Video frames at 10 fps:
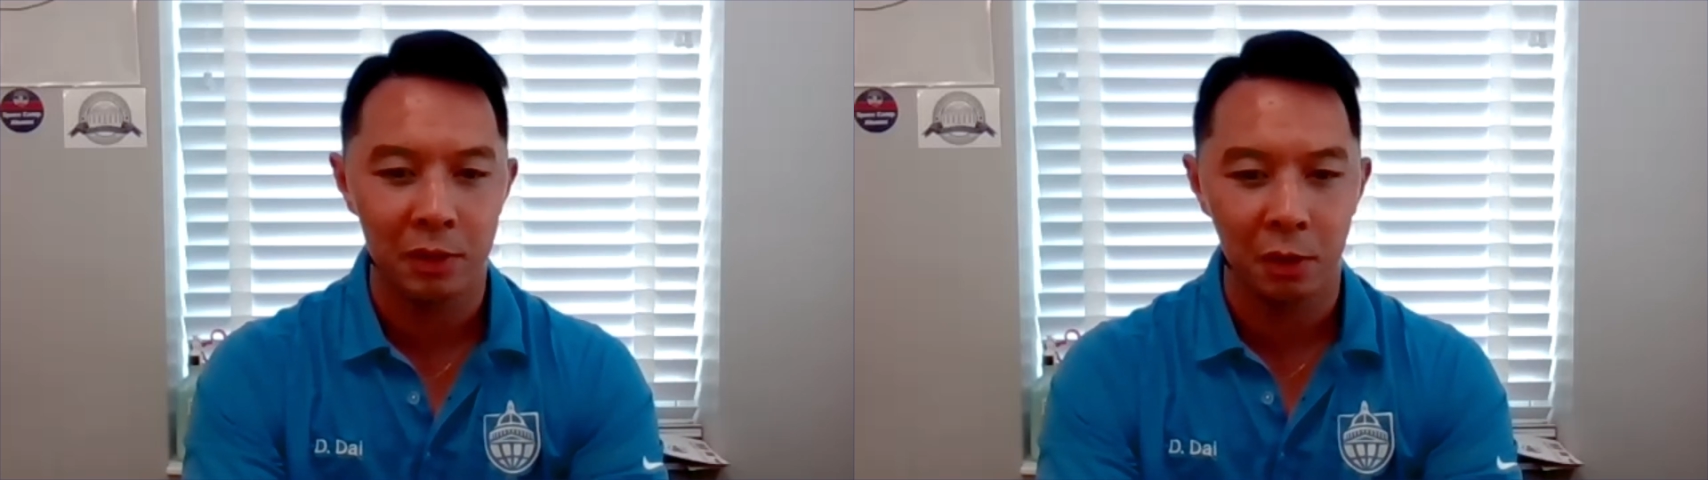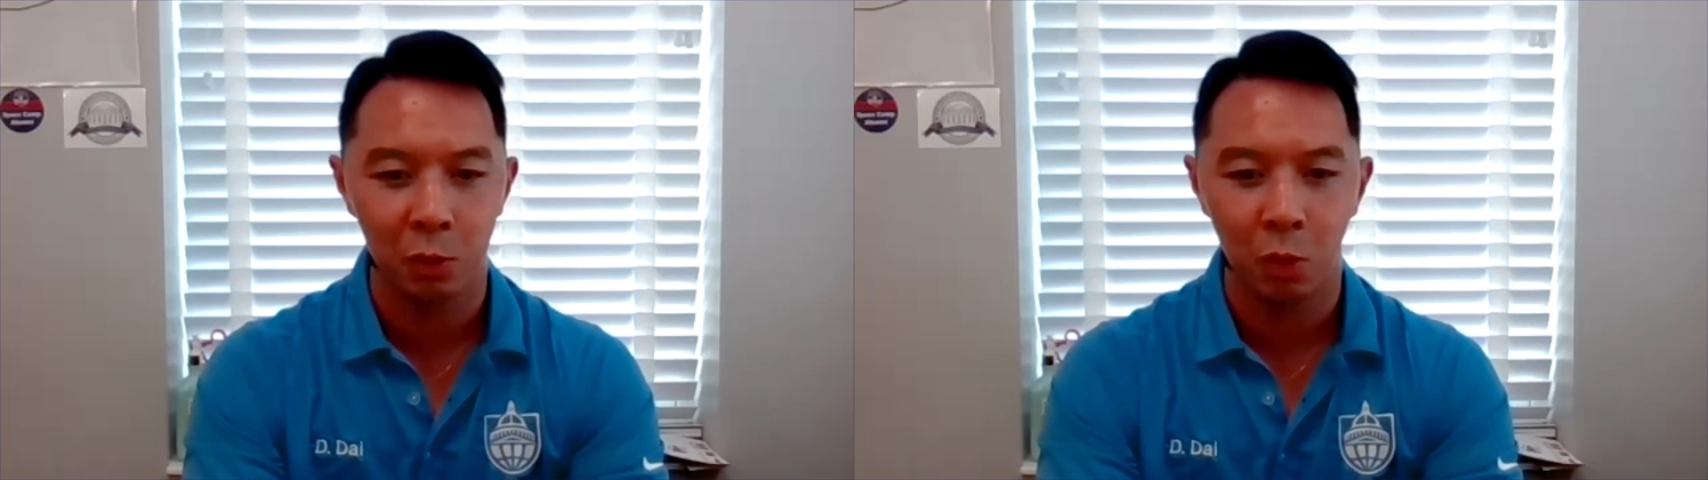
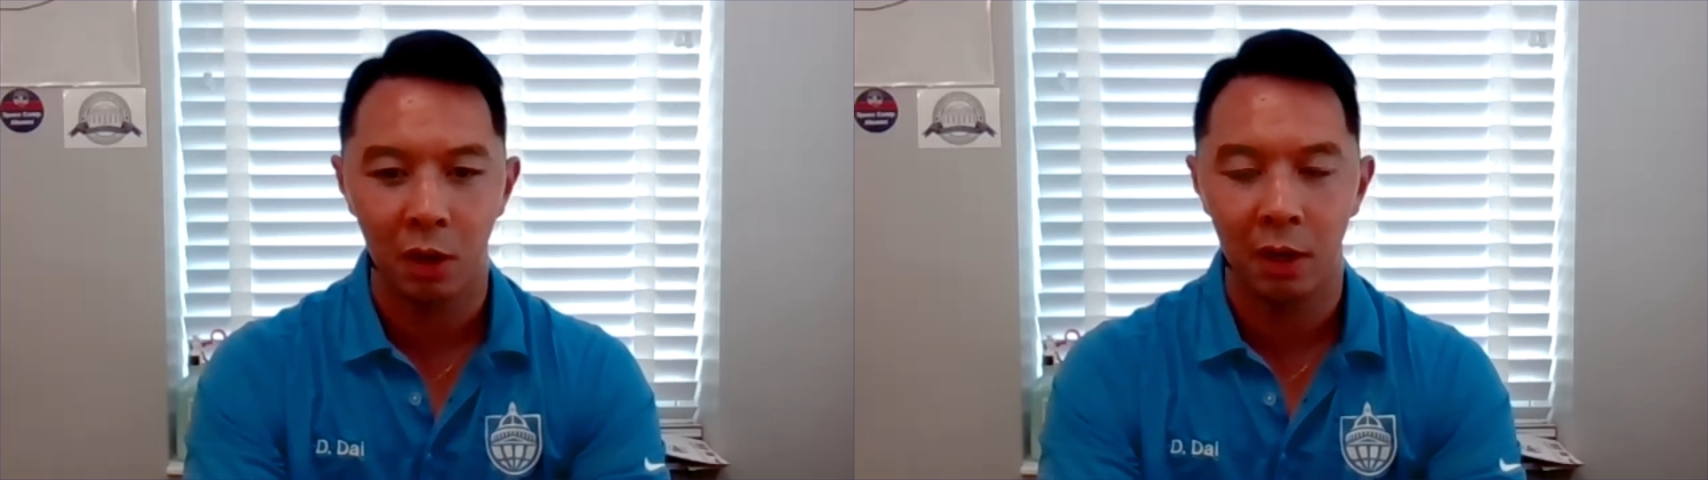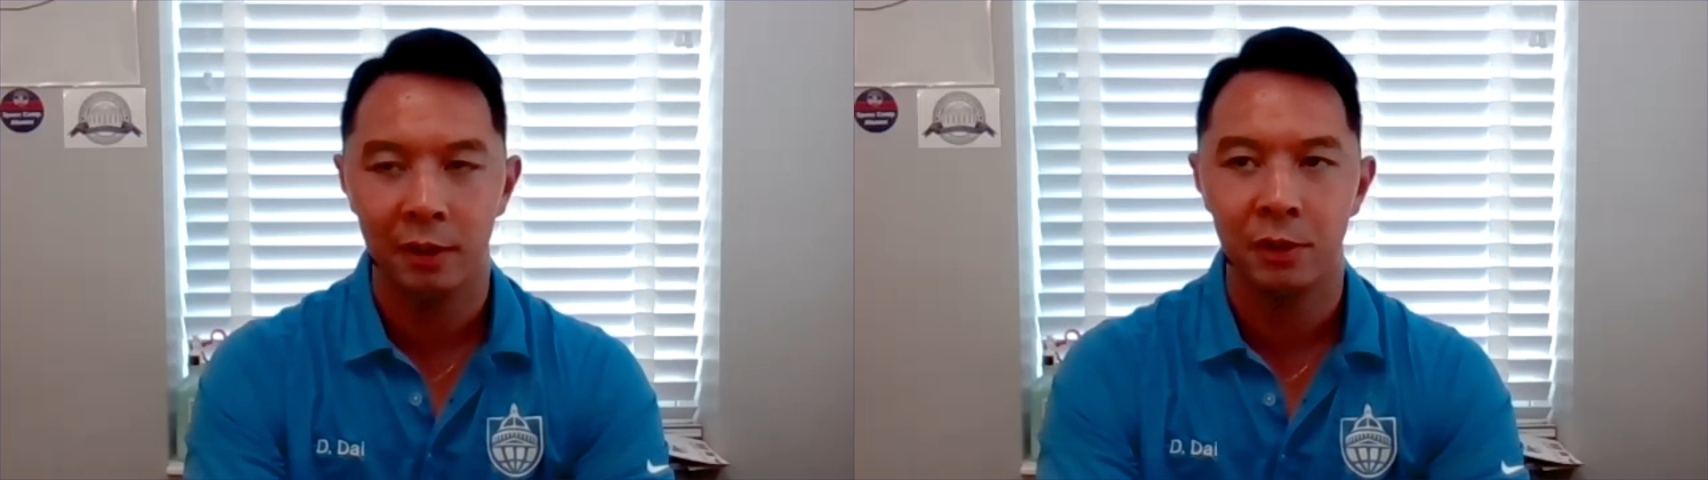certain
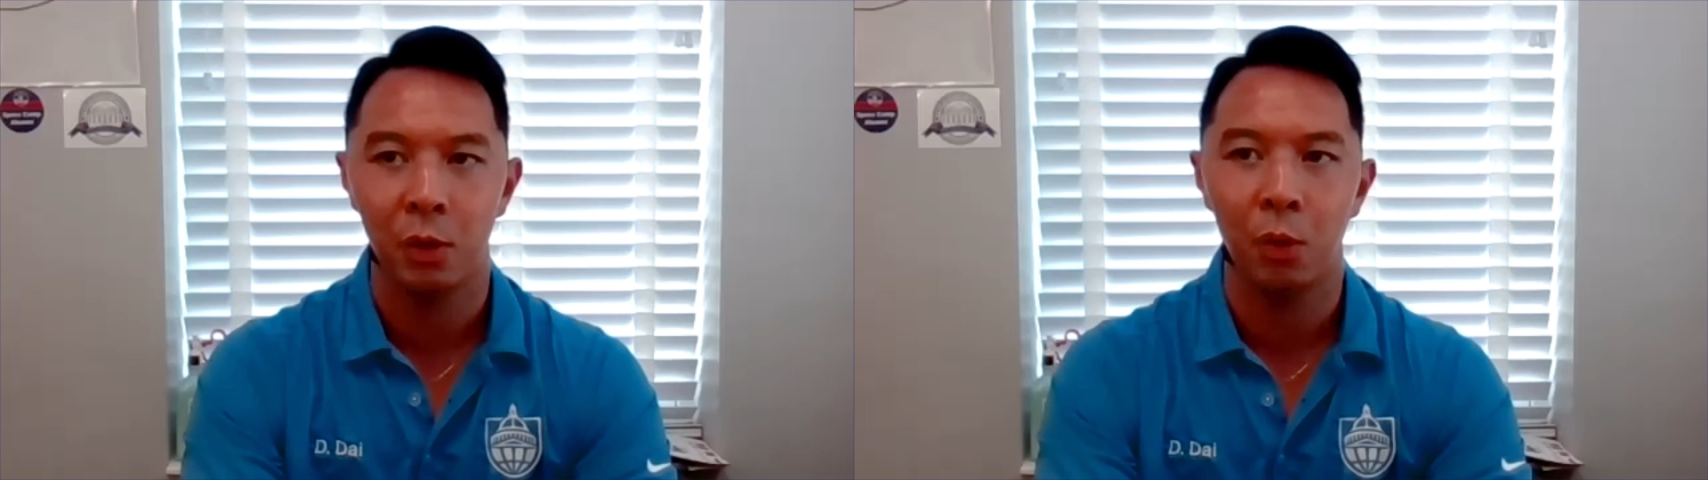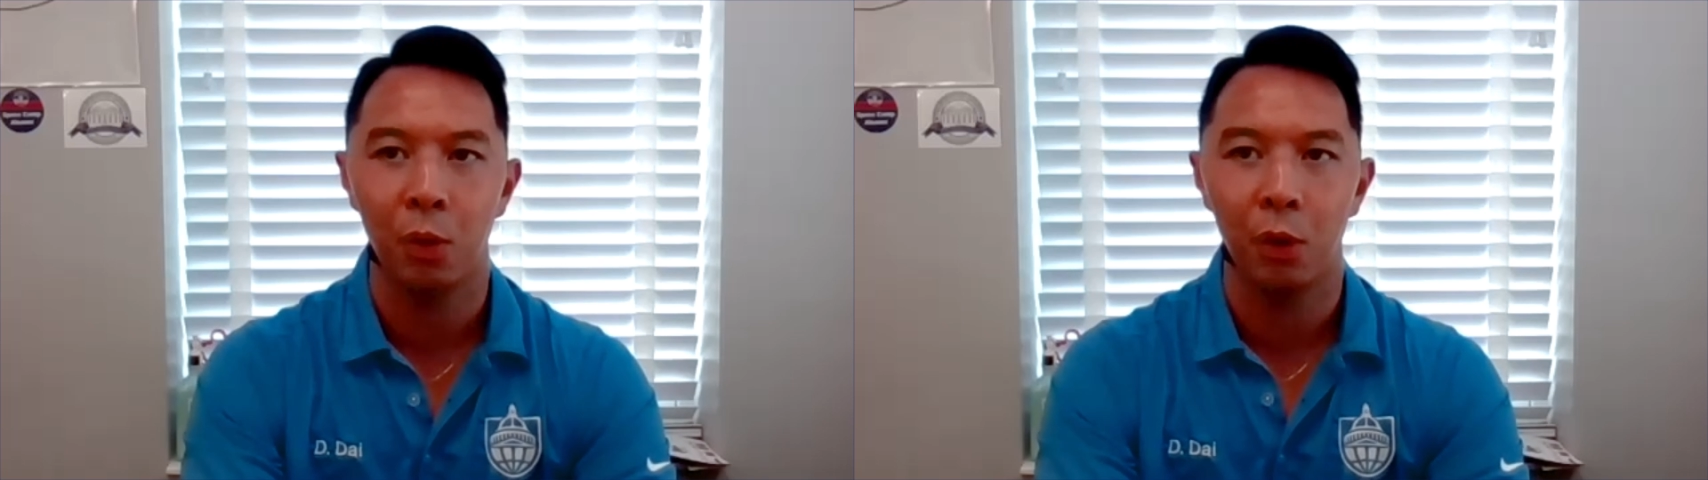words
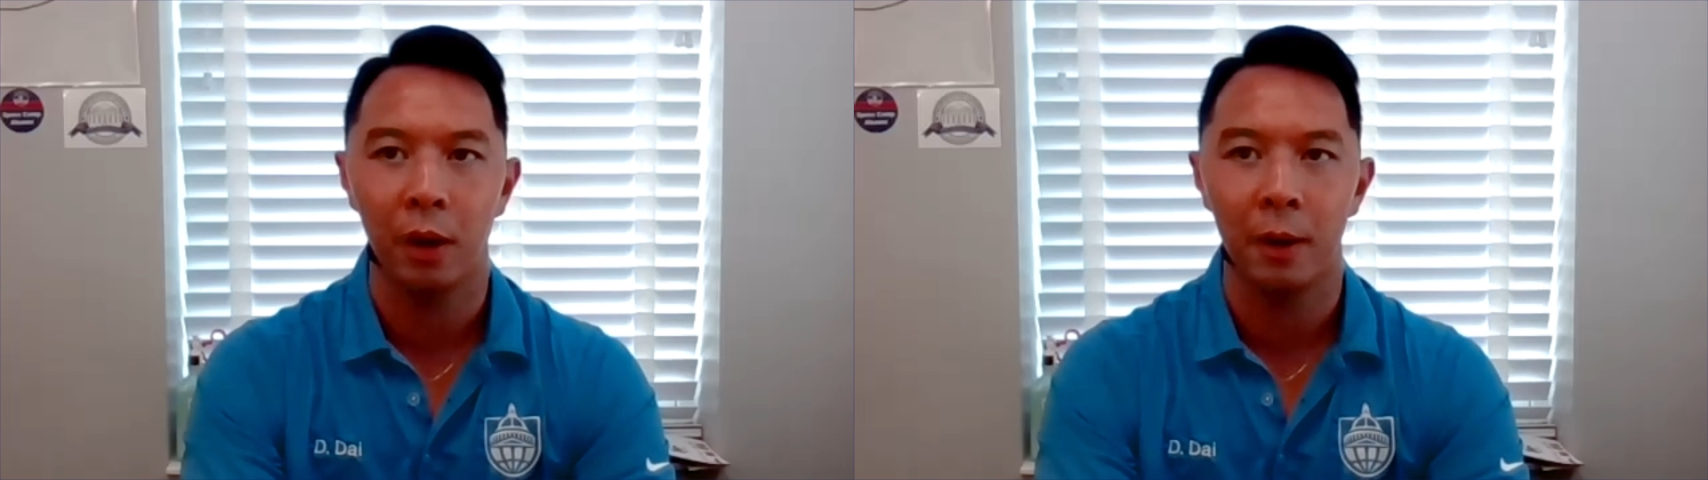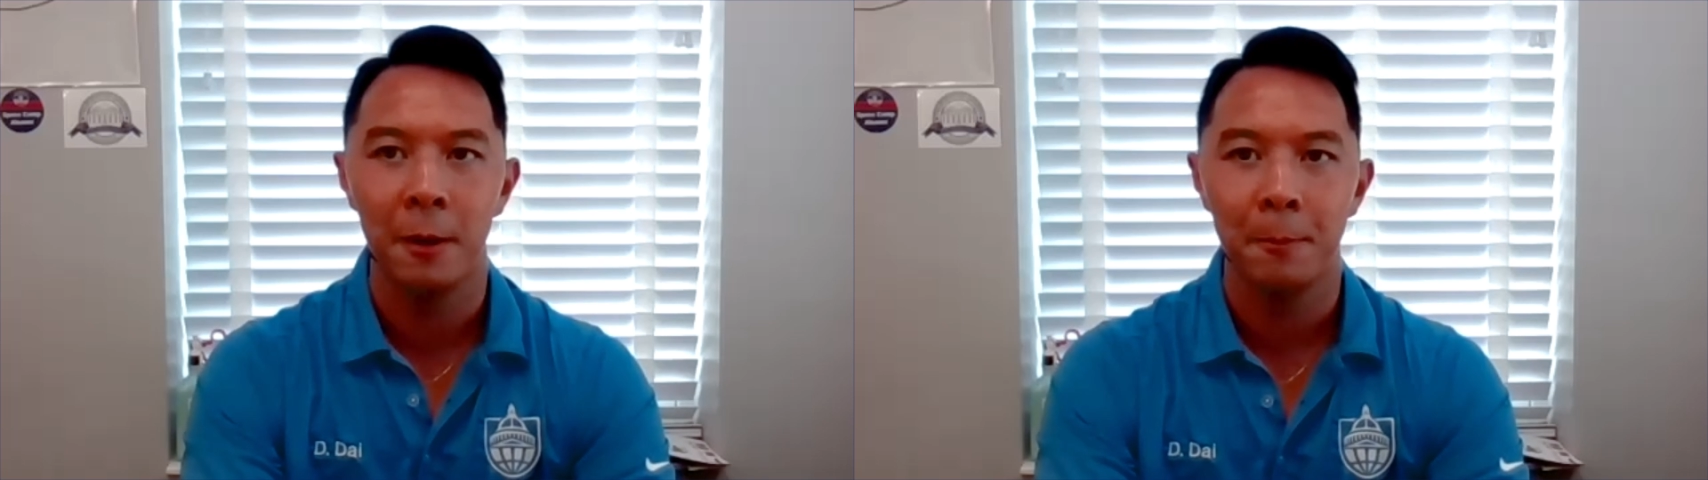or